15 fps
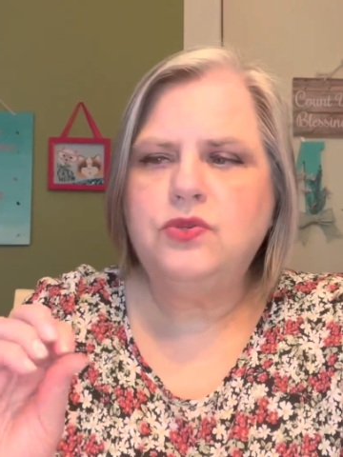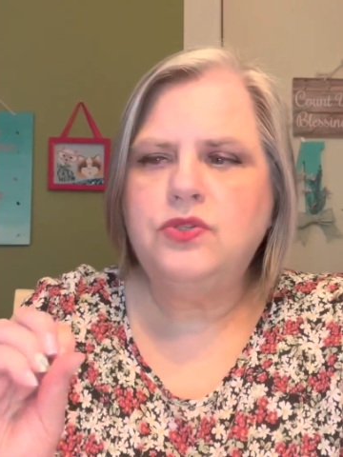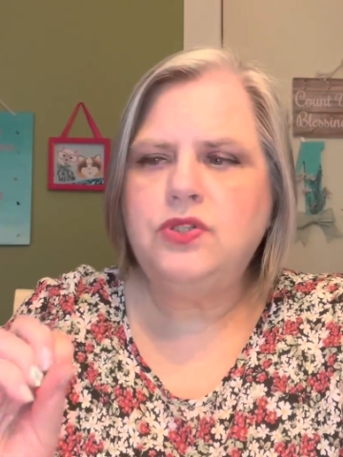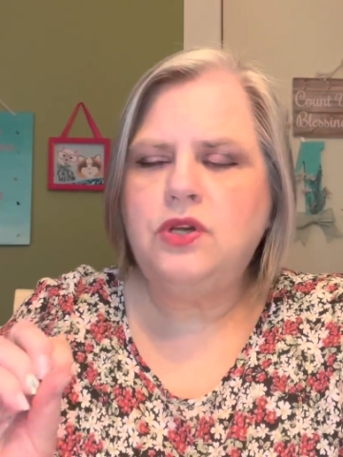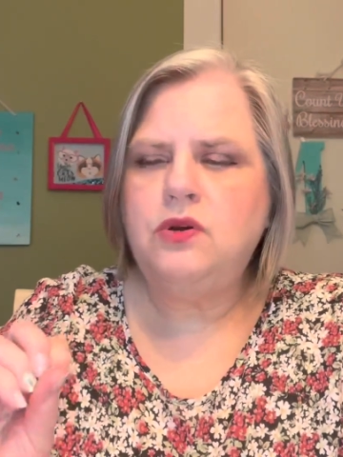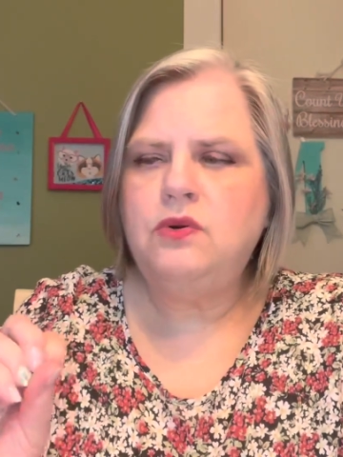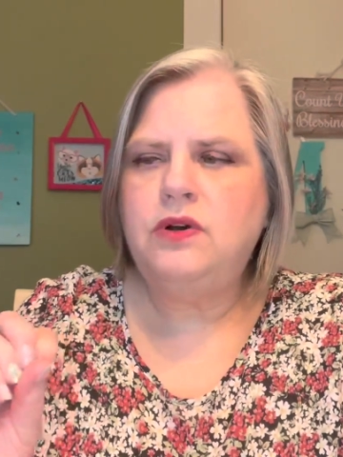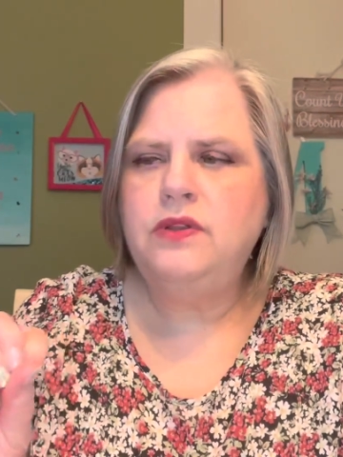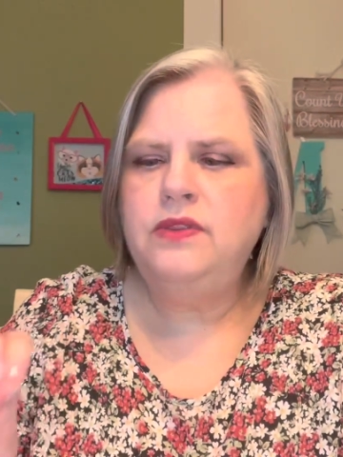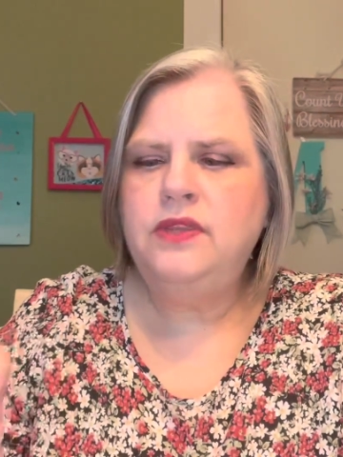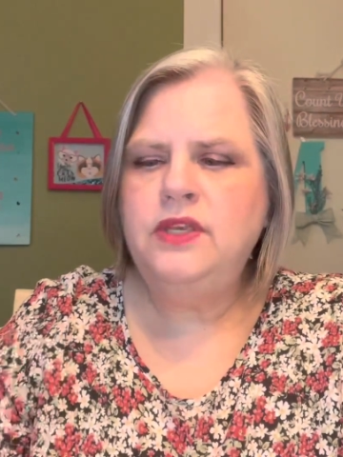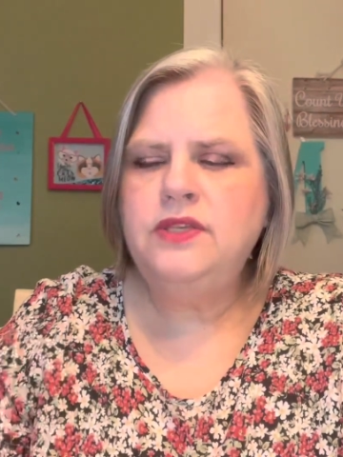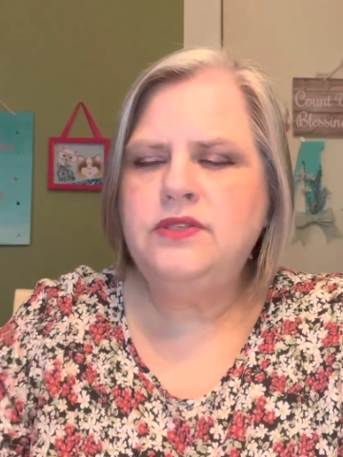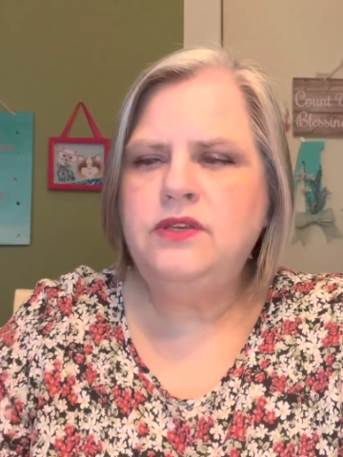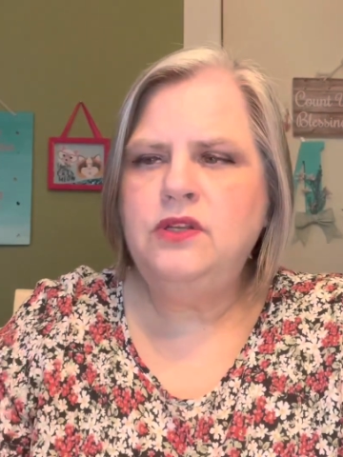So
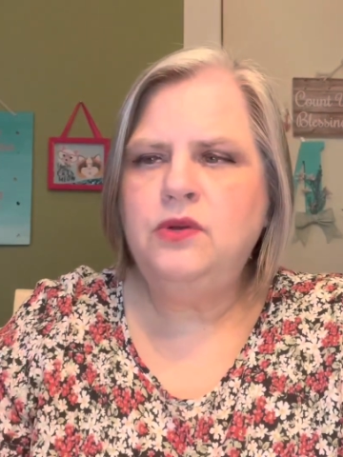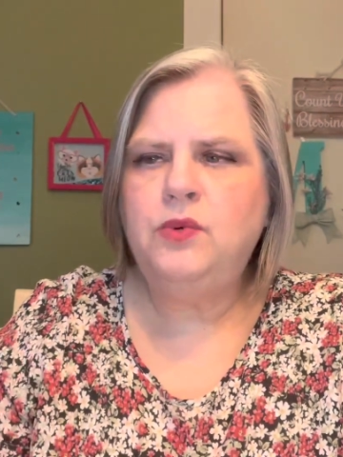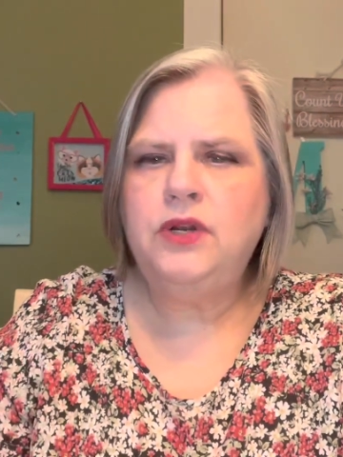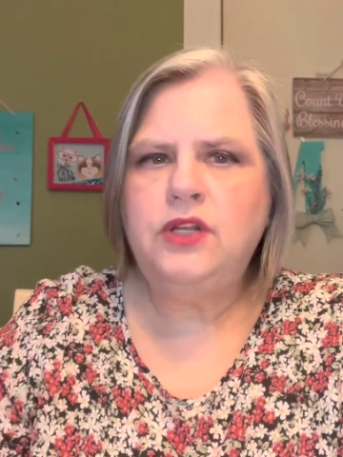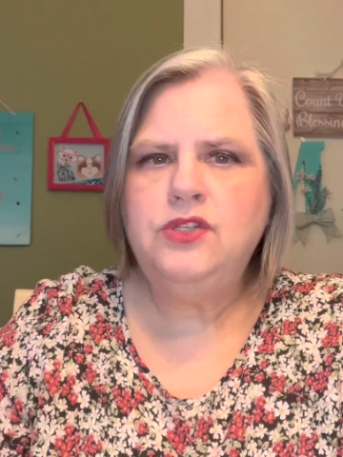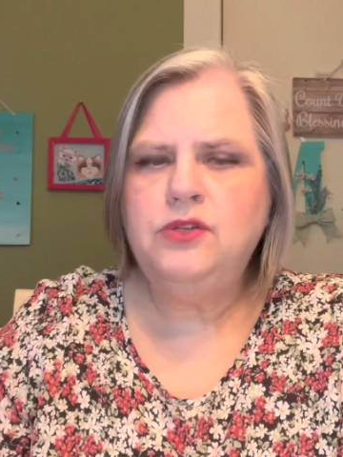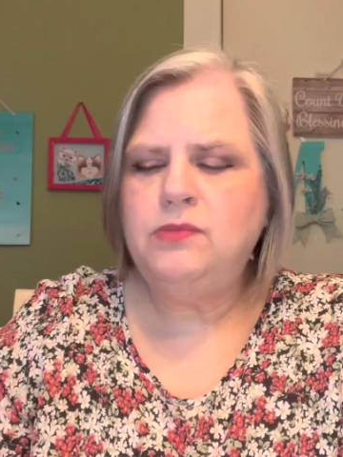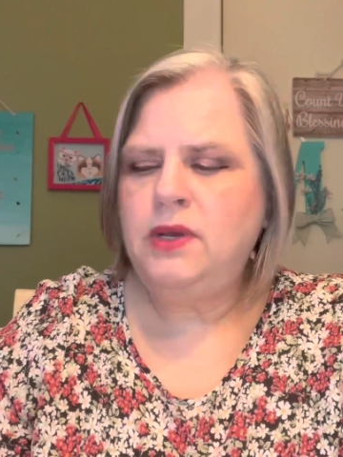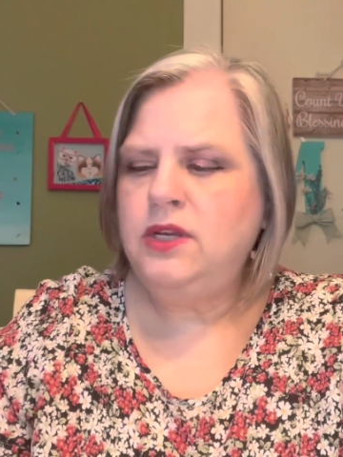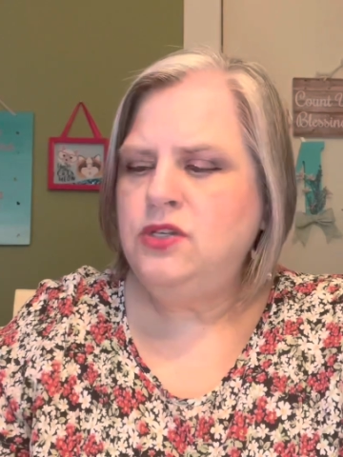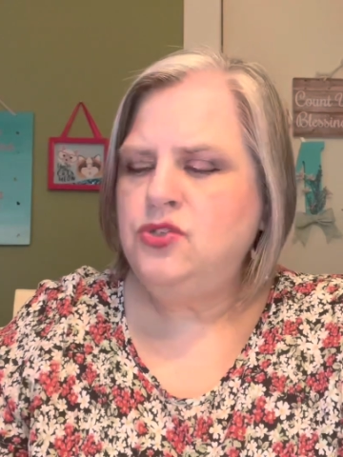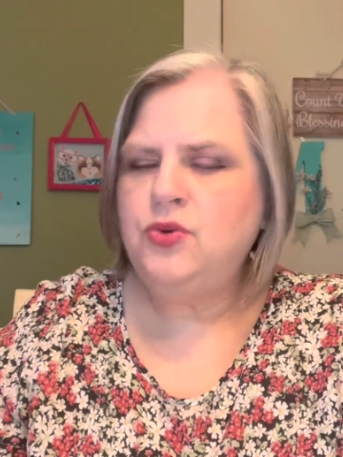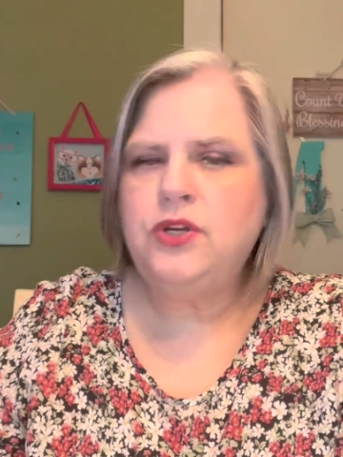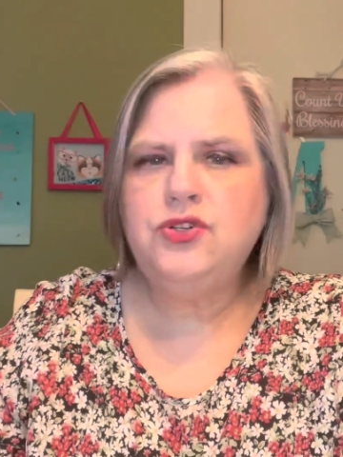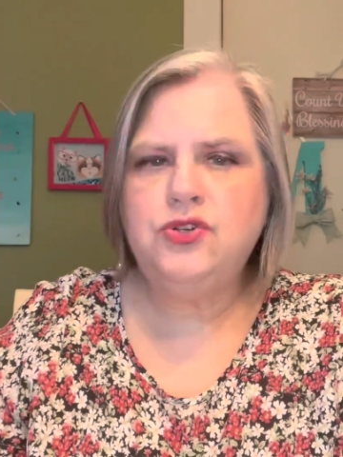these, you know, when I do my
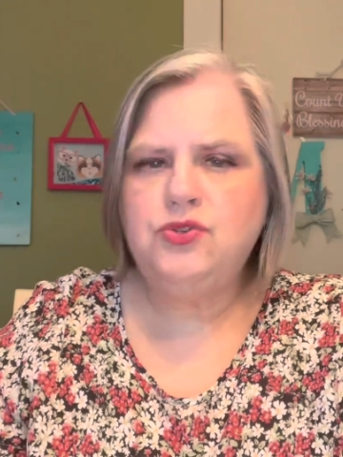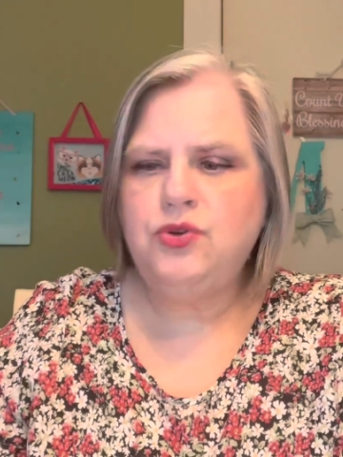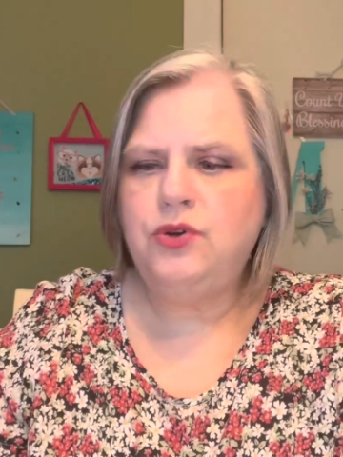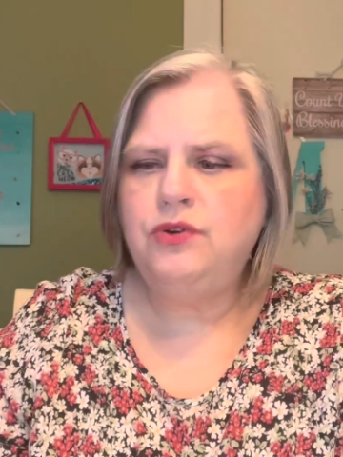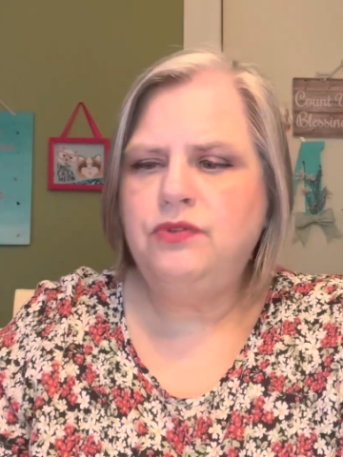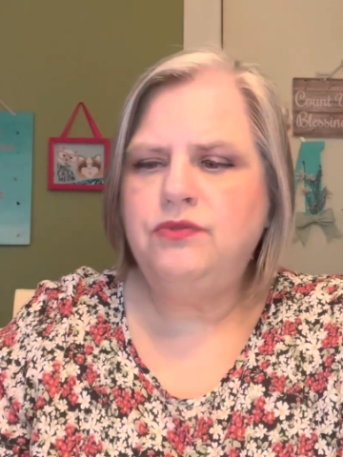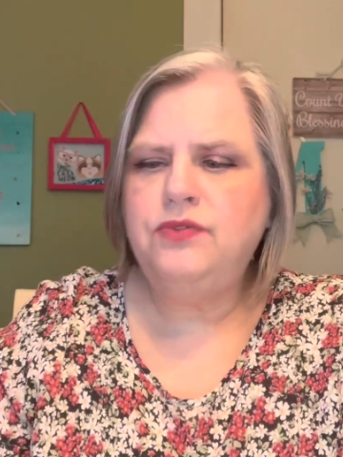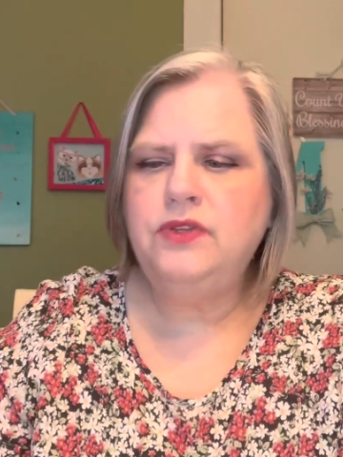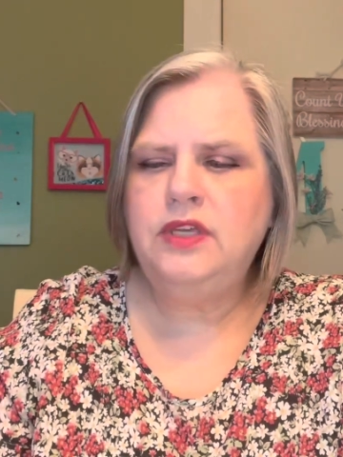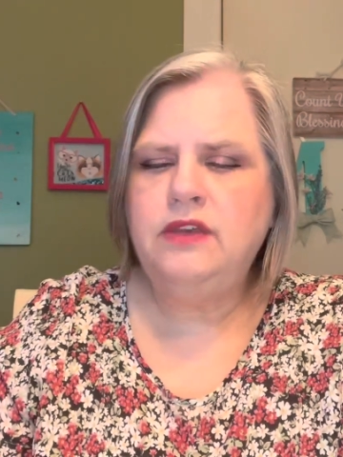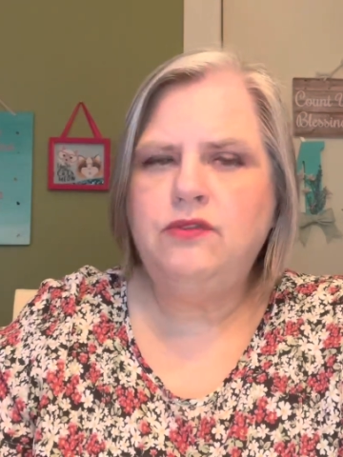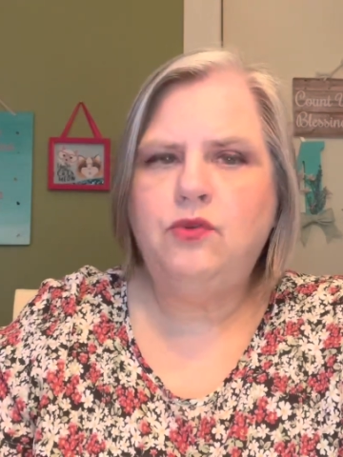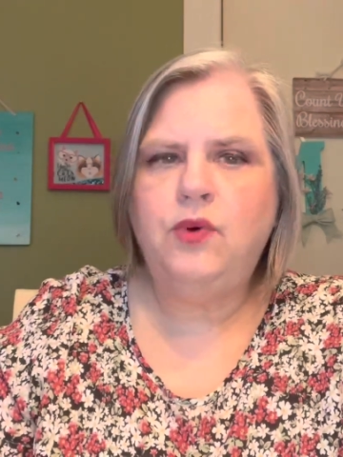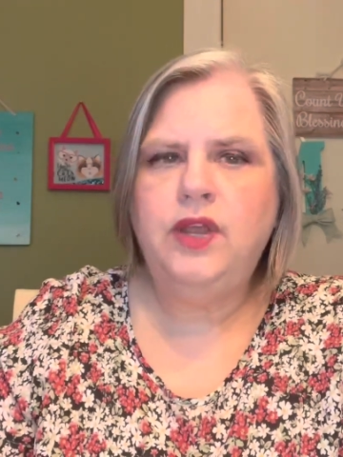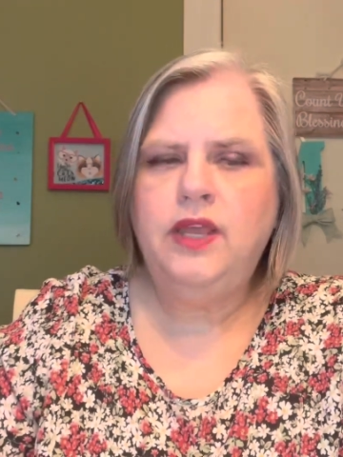treasure trove
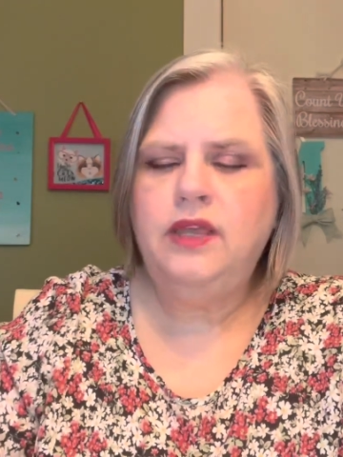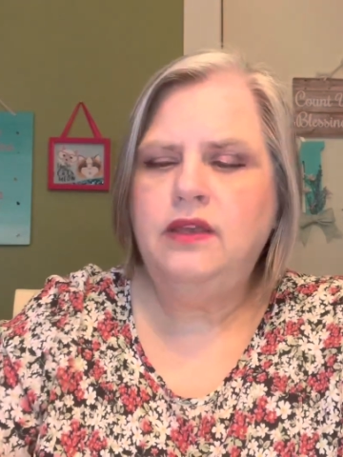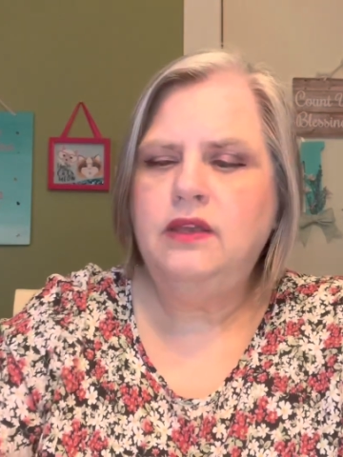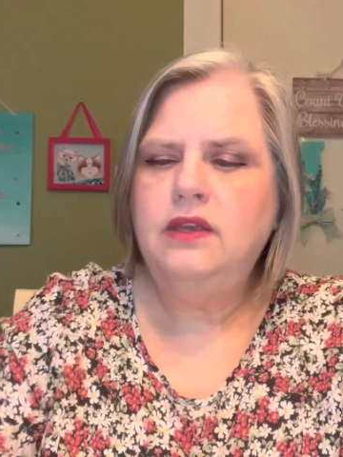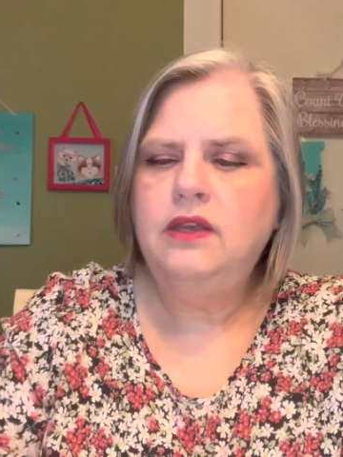giveaway,